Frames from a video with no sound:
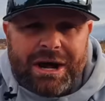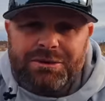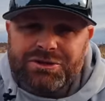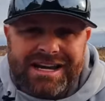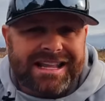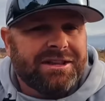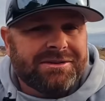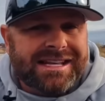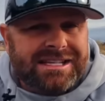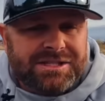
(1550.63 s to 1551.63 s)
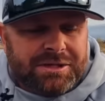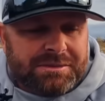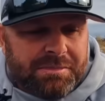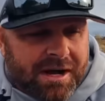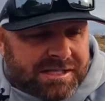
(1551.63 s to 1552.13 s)
I will try to get those as soon
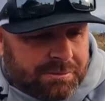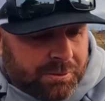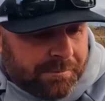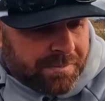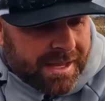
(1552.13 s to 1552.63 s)
as possible.